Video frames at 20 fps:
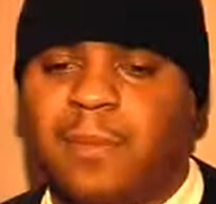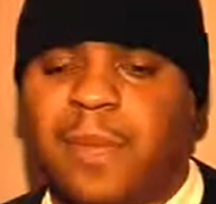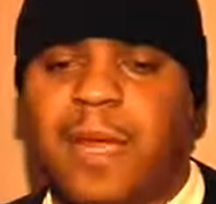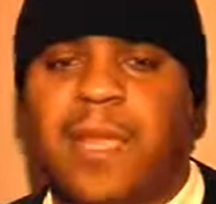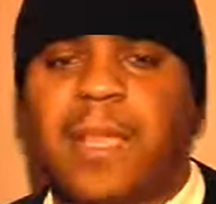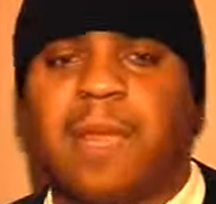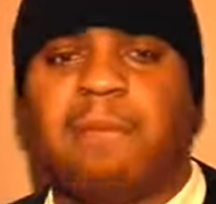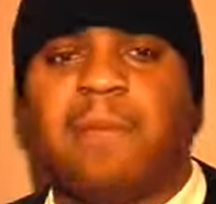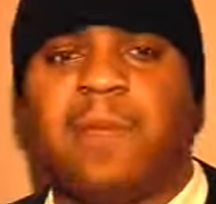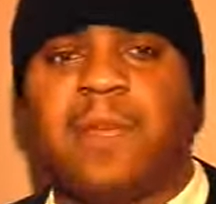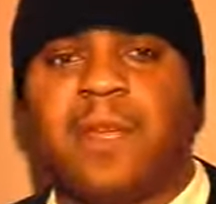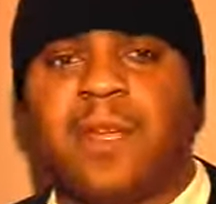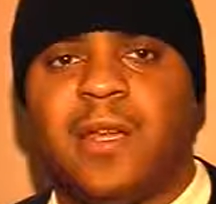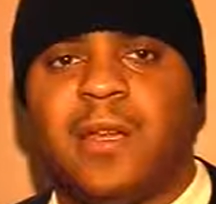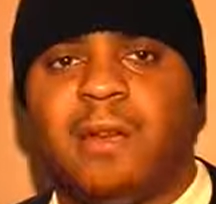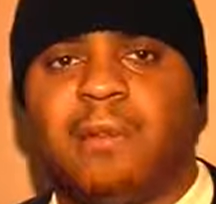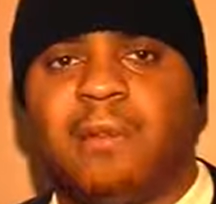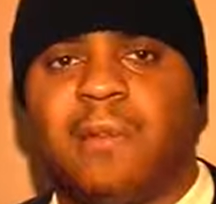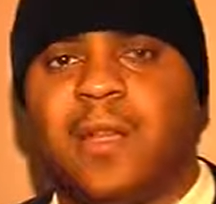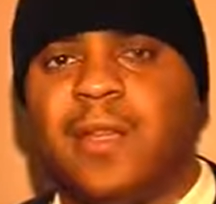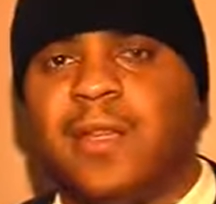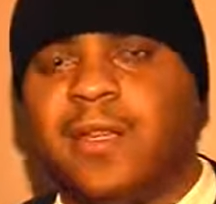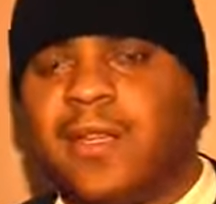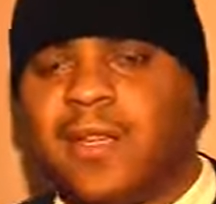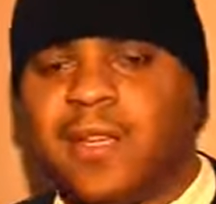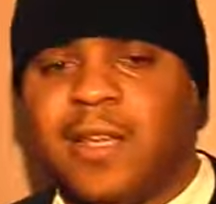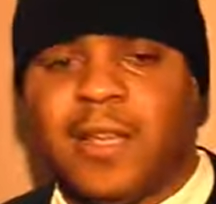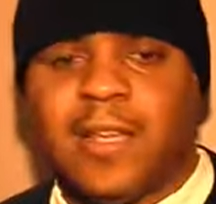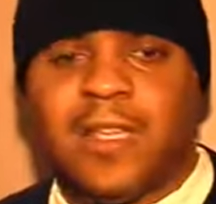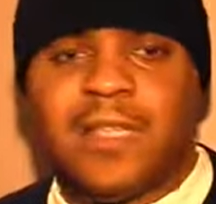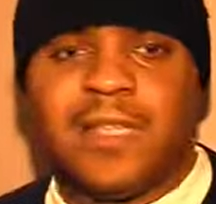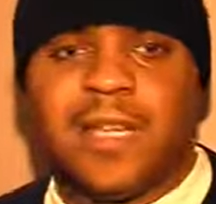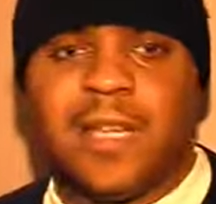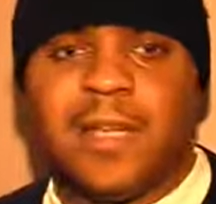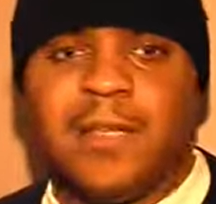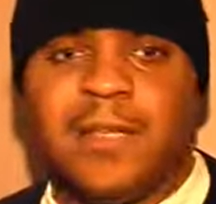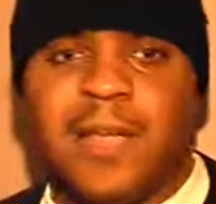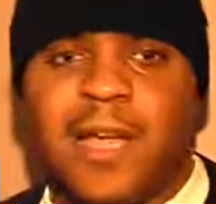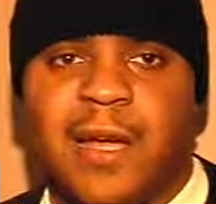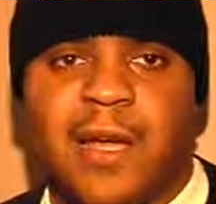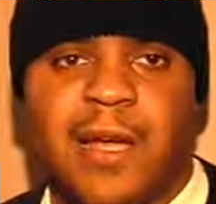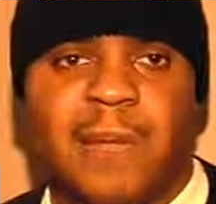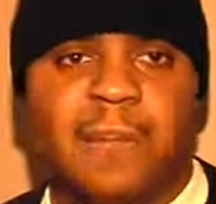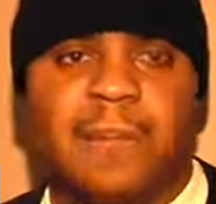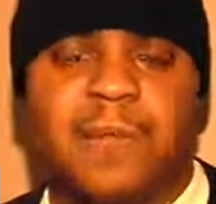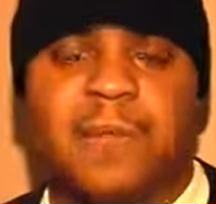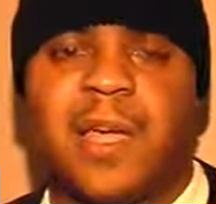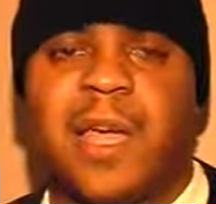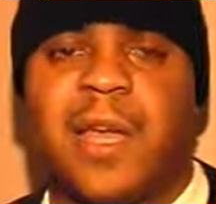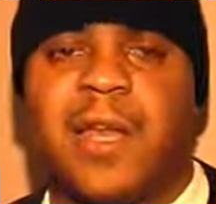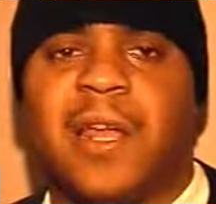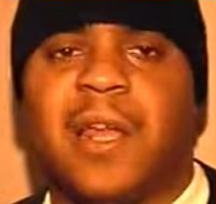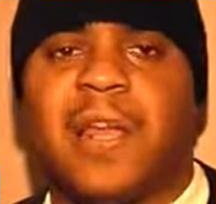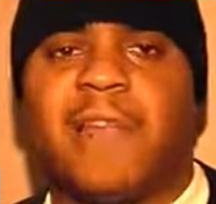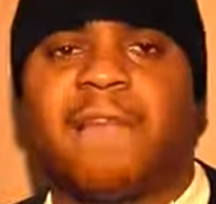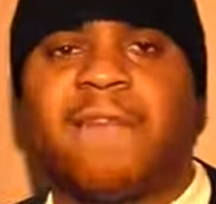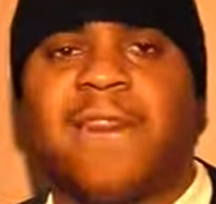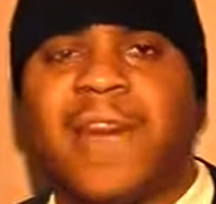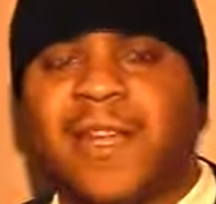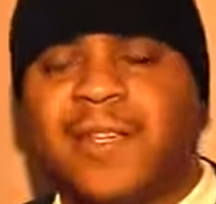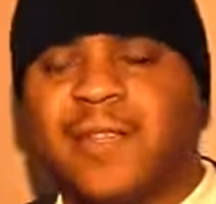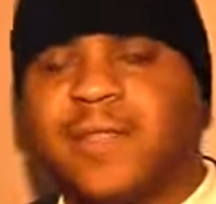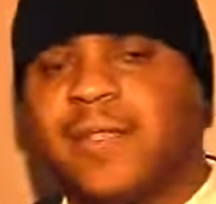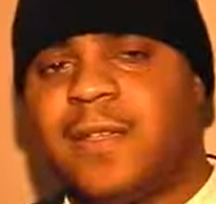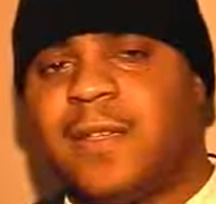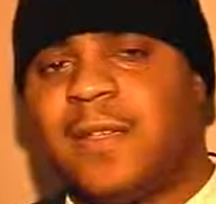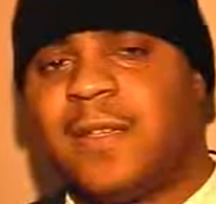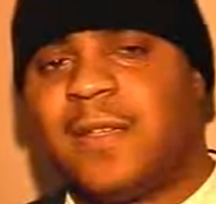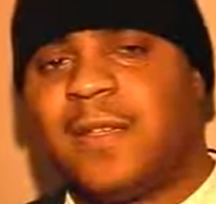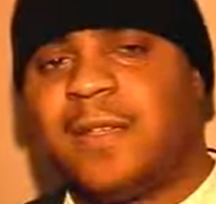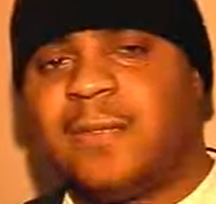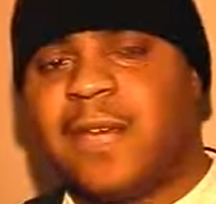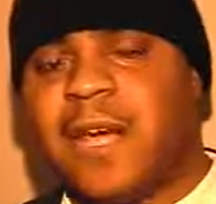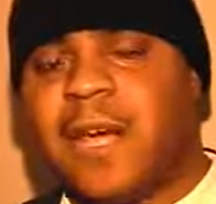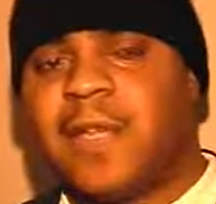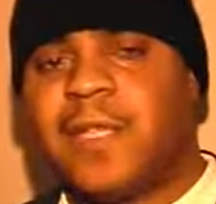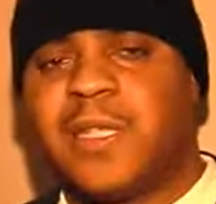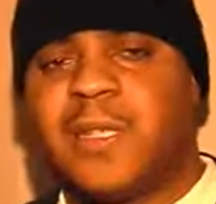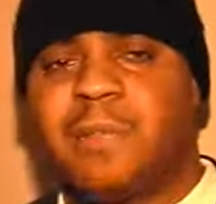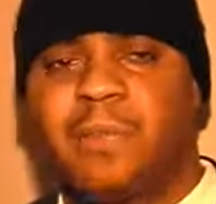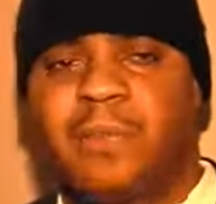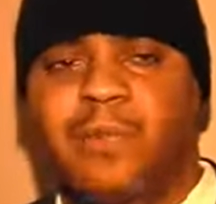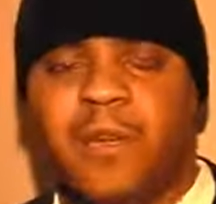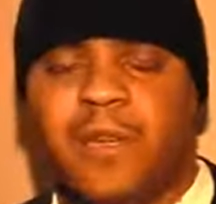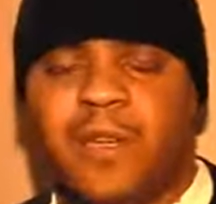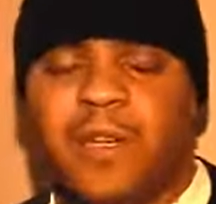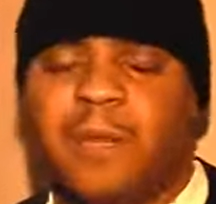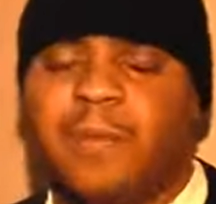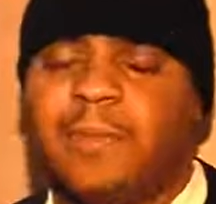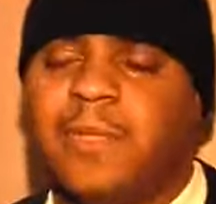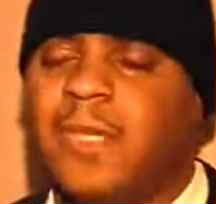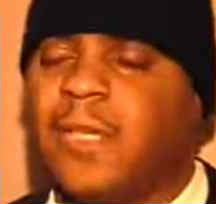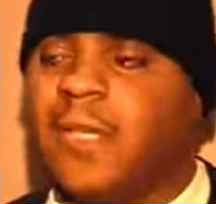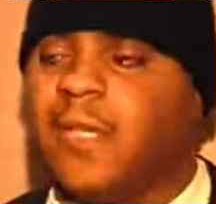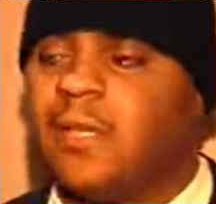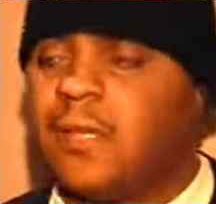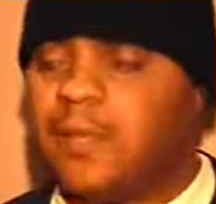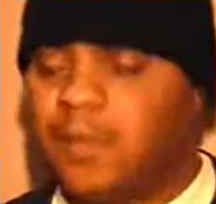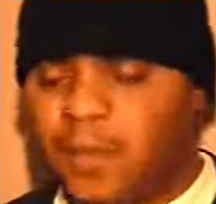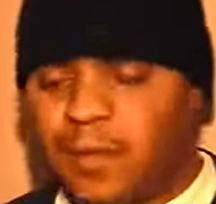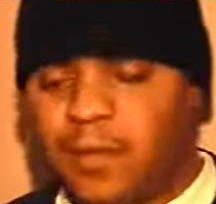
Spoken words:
not commending him, but at the same time, give him some kind of advice, some kind of support, you know what I'm saying?